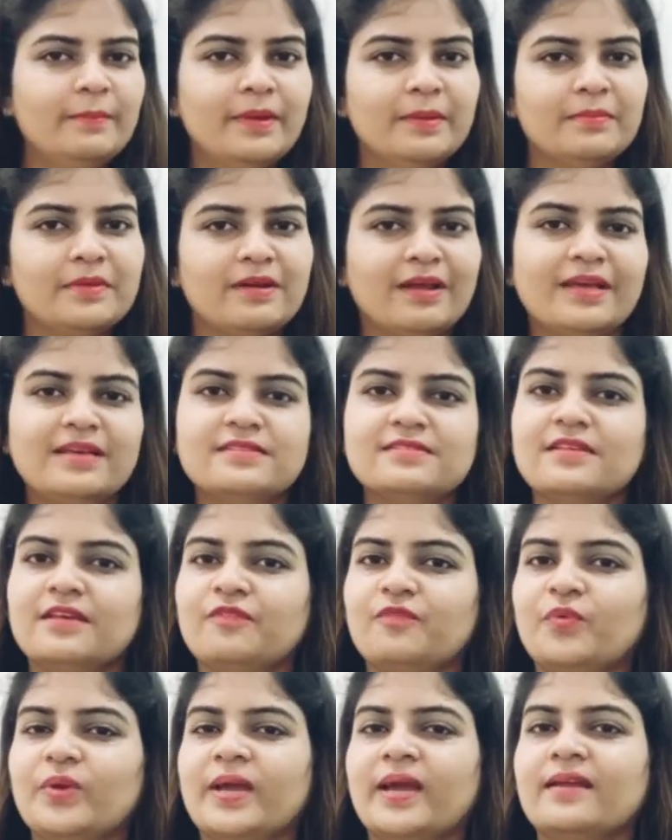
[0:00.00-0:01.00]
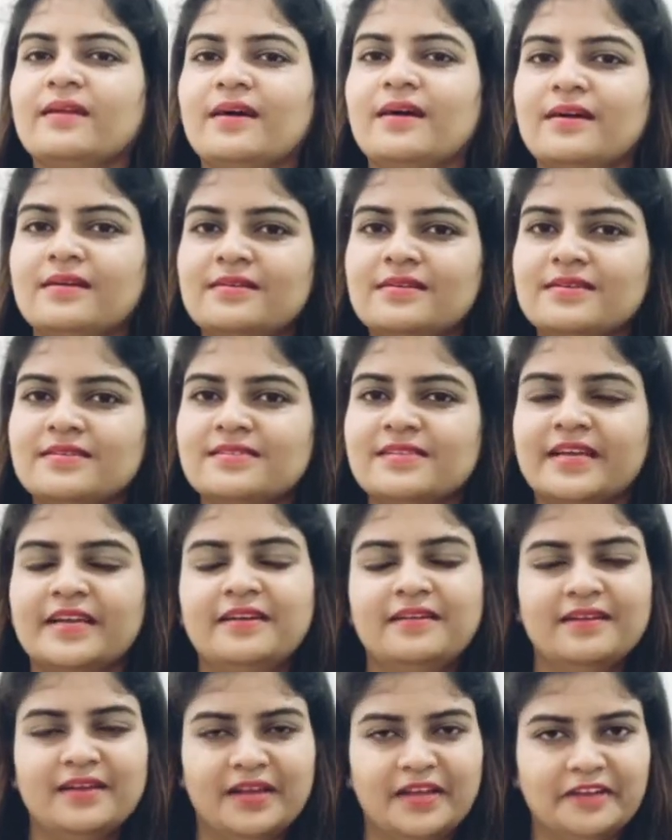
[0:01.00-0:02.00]
memorize if we can
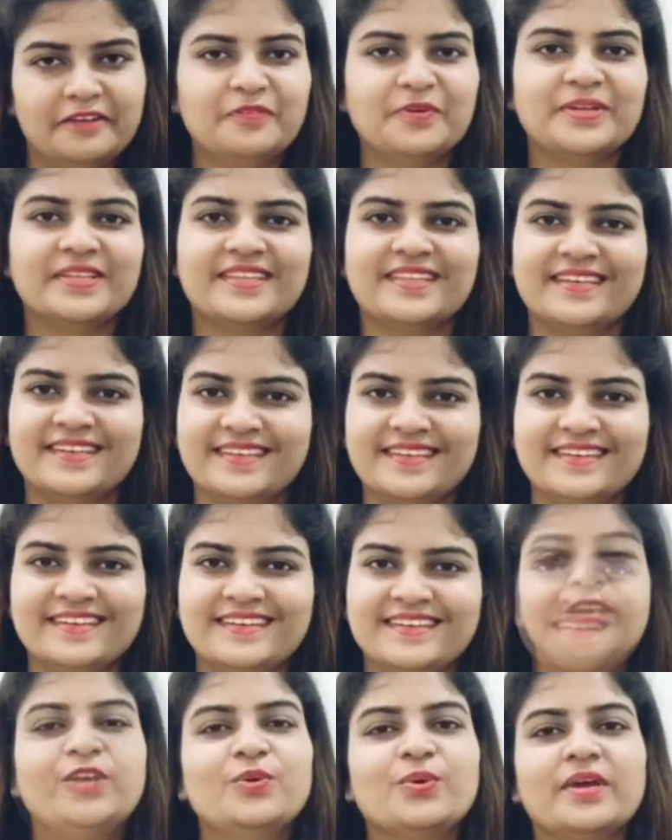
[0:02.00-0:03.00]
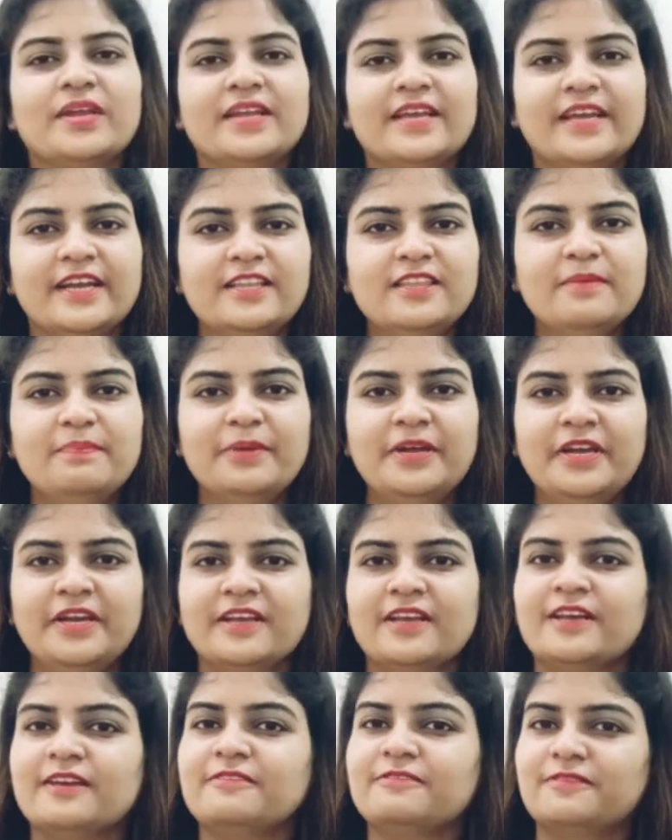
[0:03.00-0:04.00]
understand everything. You can get the
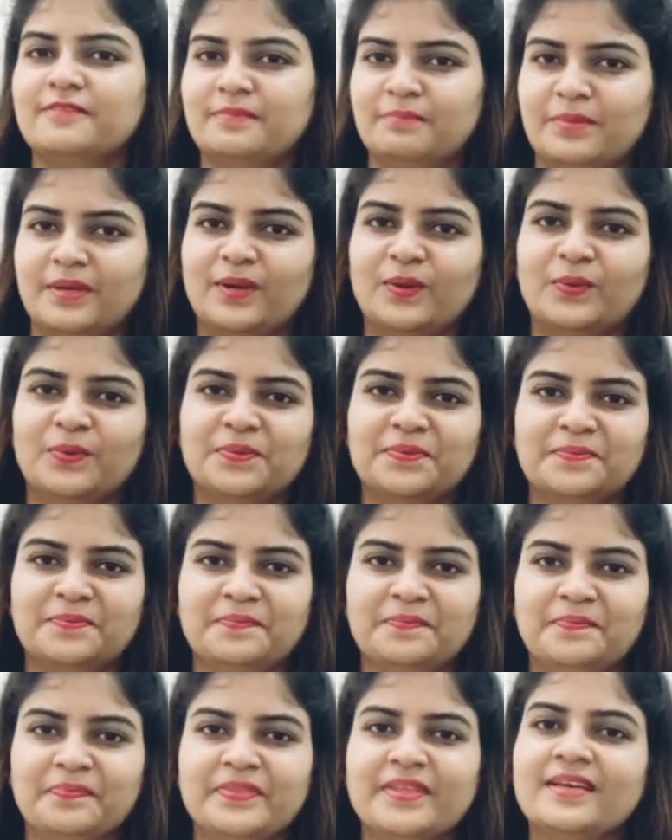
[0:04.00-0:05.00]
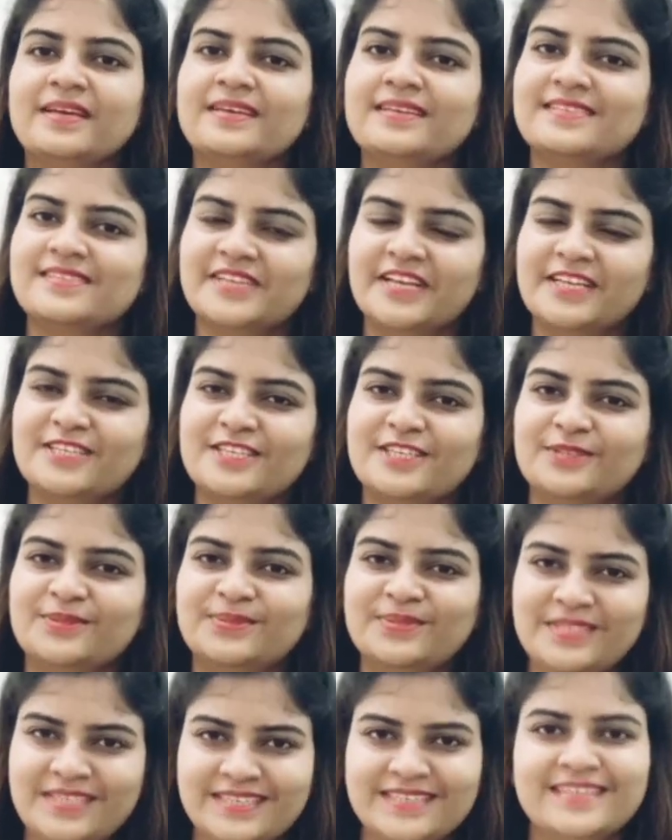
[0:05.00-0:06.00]
PDF below. Stay
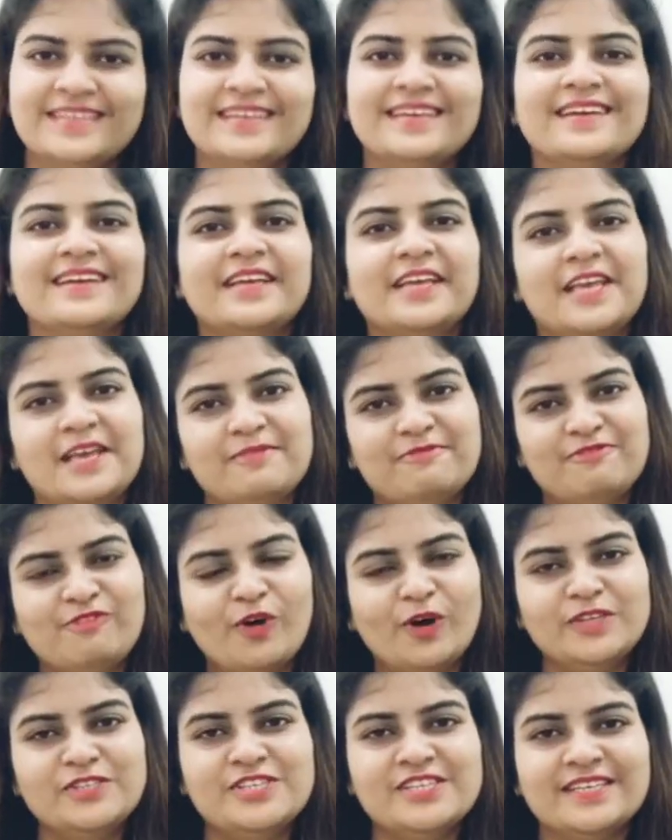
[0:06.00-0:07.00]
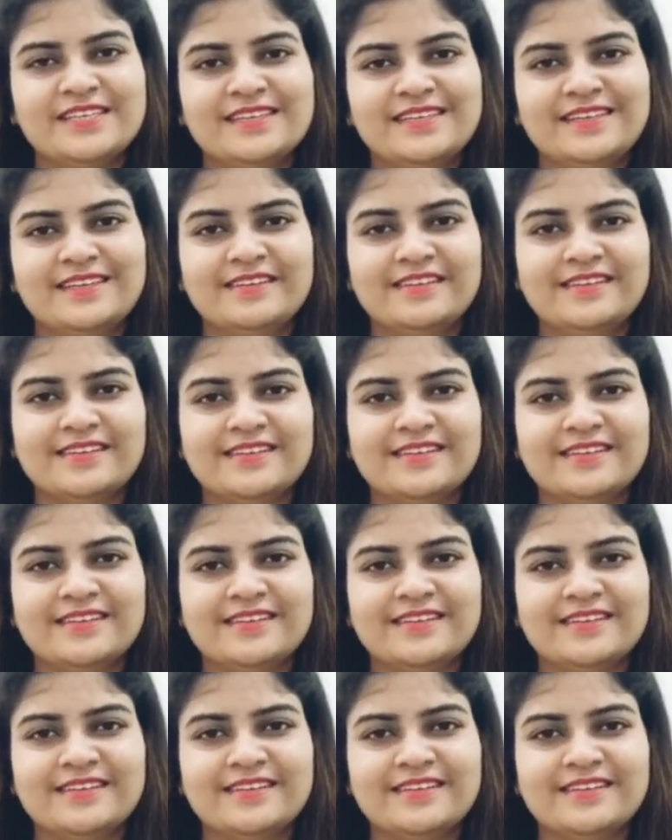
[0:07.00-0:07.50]
tuned, keep watching.